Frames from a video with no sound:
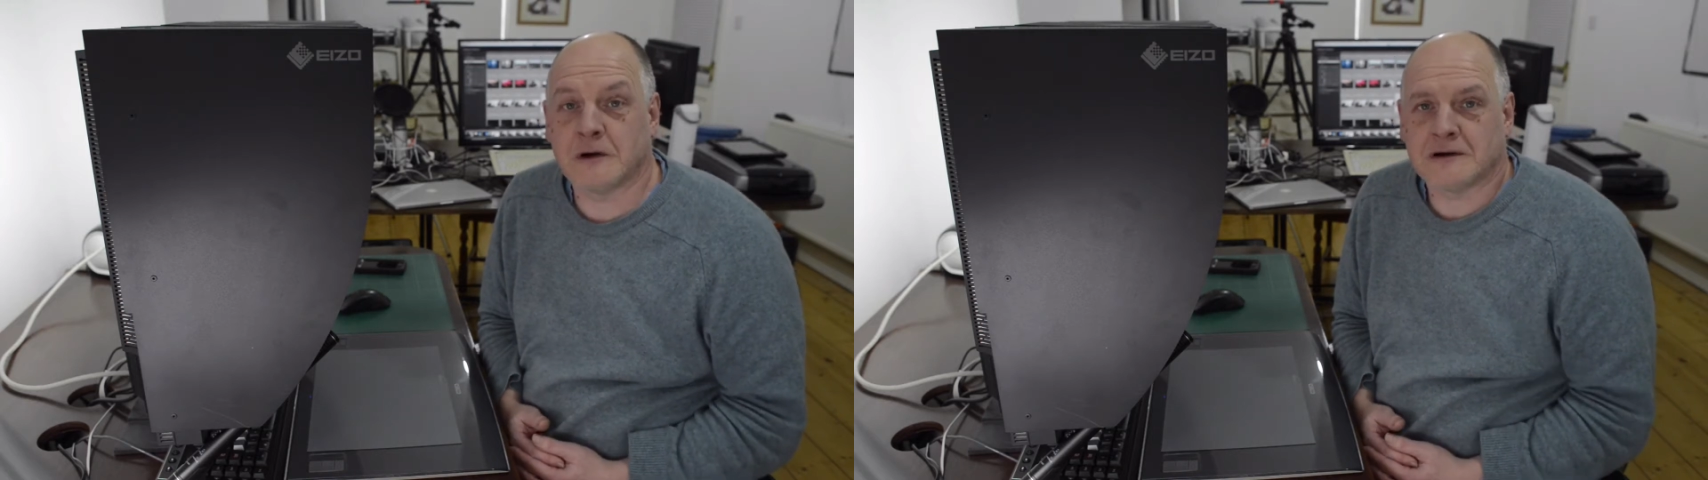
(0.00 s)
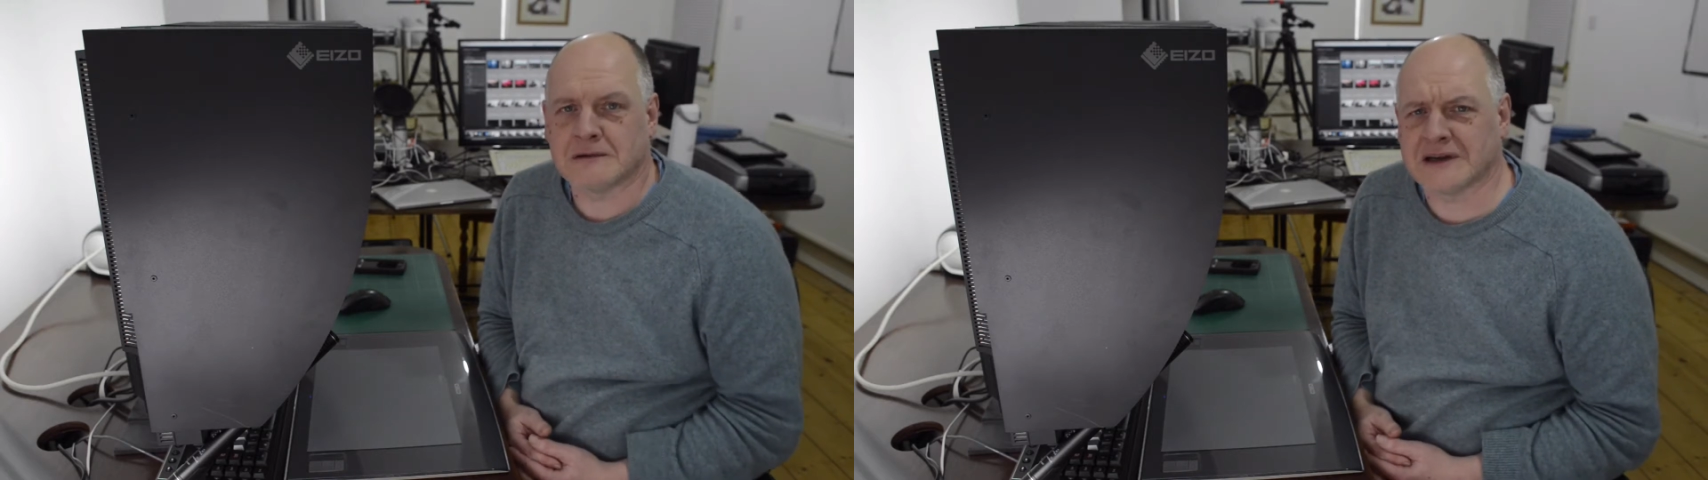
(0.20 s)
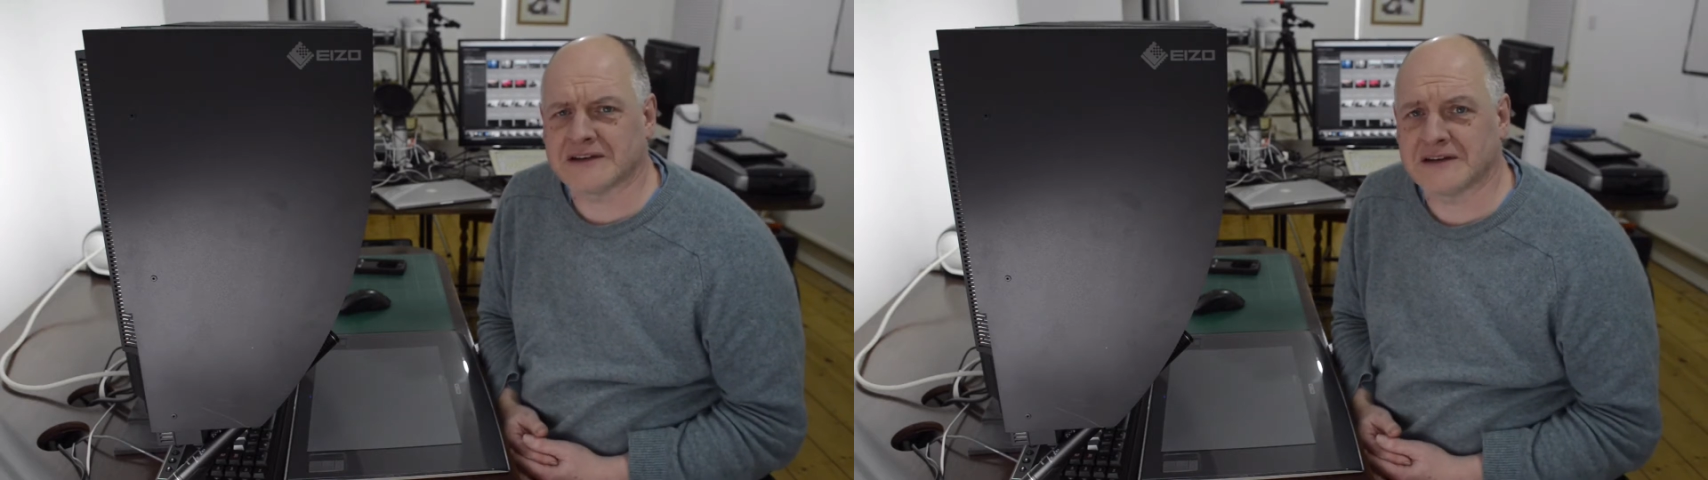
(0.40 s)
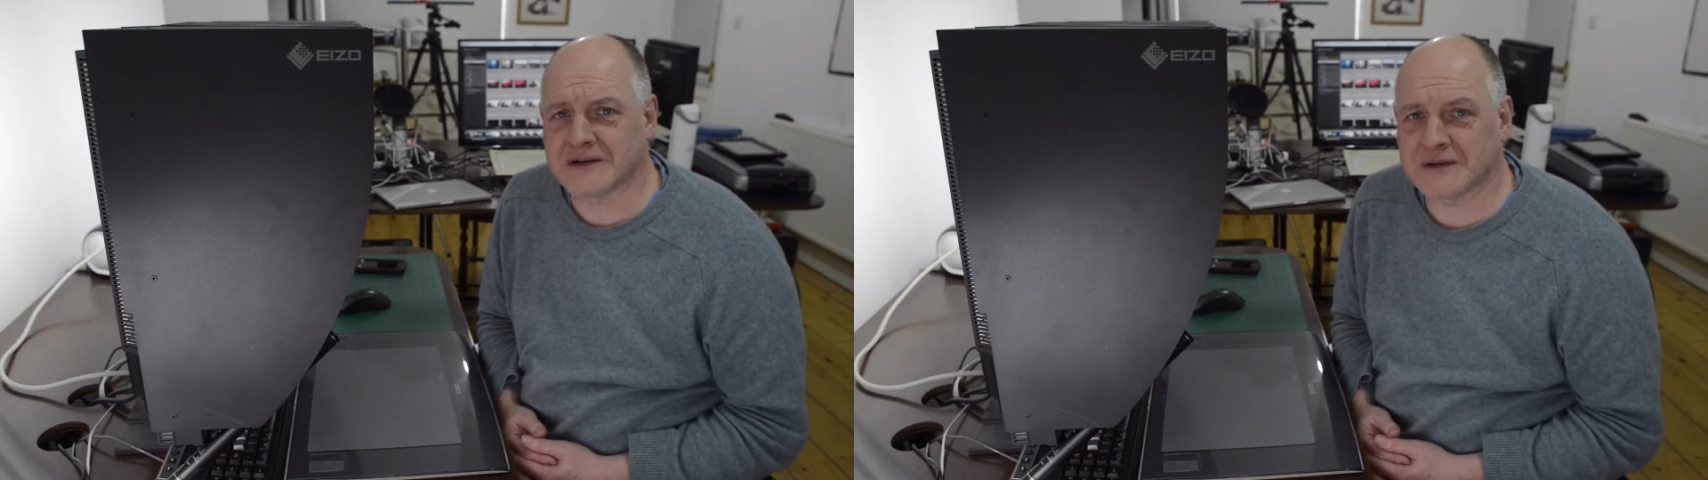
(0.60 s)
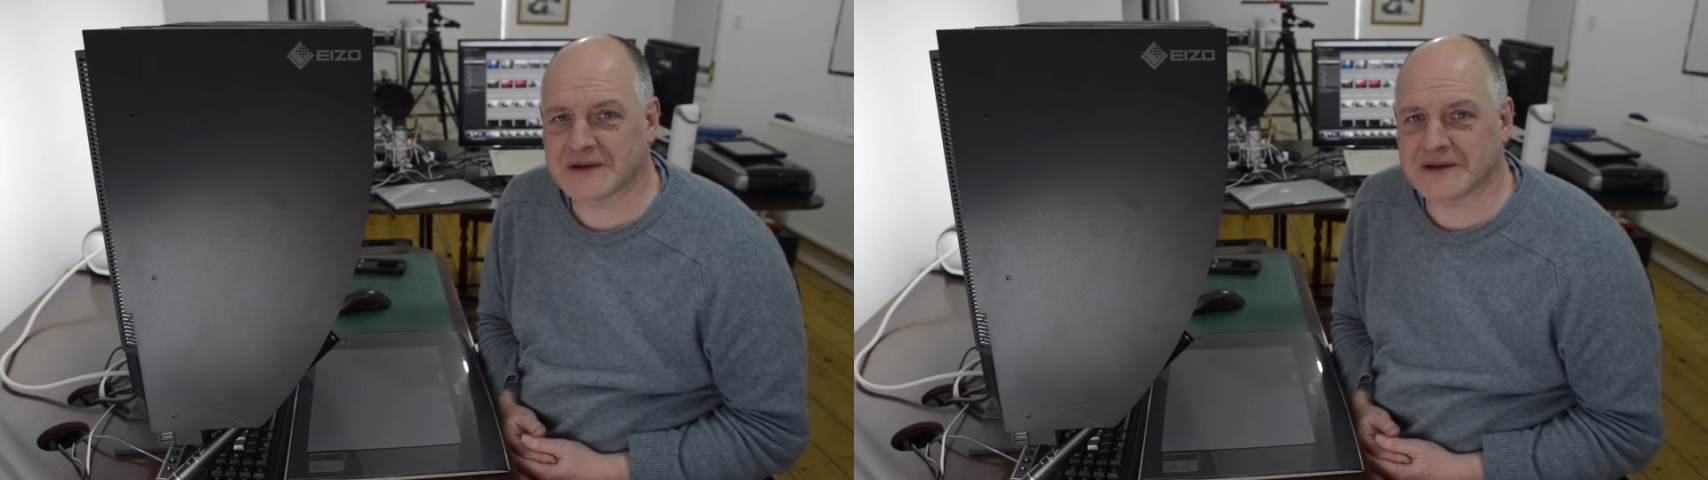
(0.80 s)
wrong ways to do